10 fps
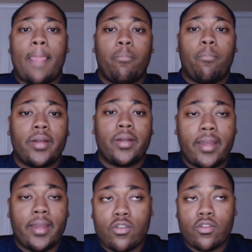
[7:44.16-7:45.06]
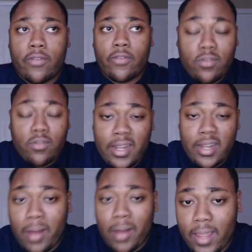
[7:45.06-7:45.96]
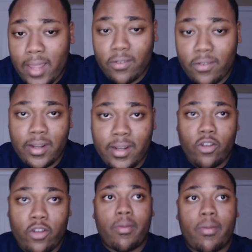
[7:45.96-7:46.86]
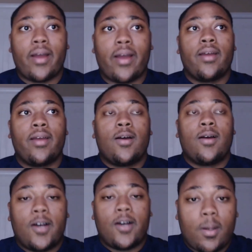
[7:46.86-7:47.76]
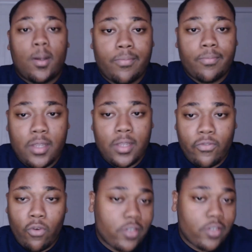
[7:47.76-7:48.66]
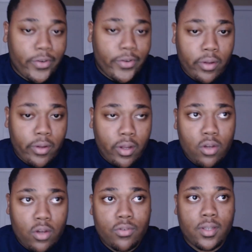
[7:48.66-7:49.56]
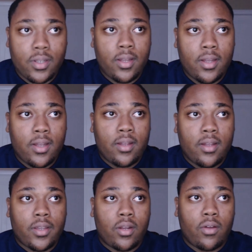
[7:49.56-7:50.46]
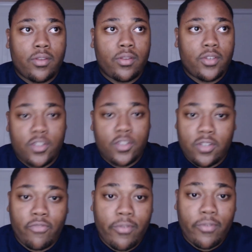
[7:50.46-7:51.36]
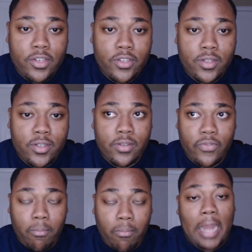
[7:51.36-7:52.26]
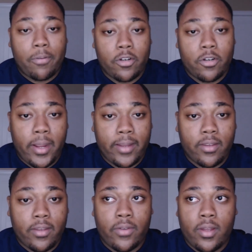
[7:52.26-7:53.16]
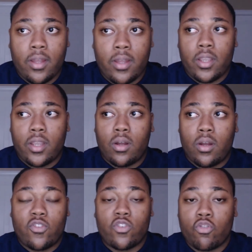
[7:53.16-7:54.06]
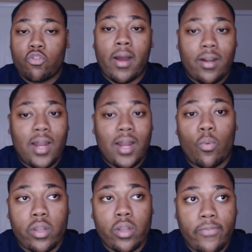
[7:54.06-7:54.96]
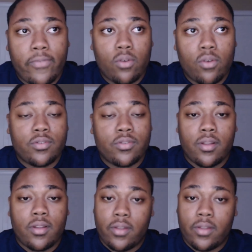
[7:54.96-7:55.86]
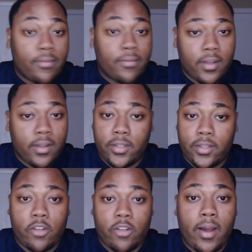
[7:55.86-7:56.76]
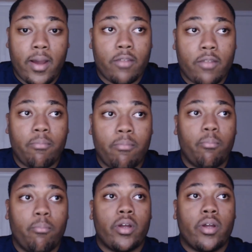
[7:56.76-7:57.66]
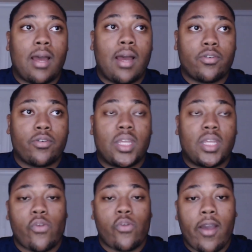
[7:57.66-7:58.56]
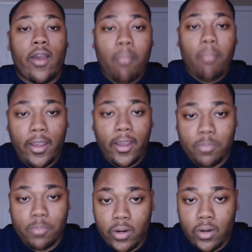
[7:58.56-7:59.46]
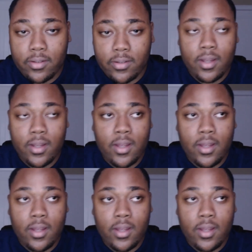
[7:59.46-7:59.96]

But yeah, those are the phones that I buy and phones that I don't buy. Um, as far as this video goes, you know, this is just this is just from my perspective. You know, if you do buy non-working phones, then continue to buy them. But I'm just giving you guys my experience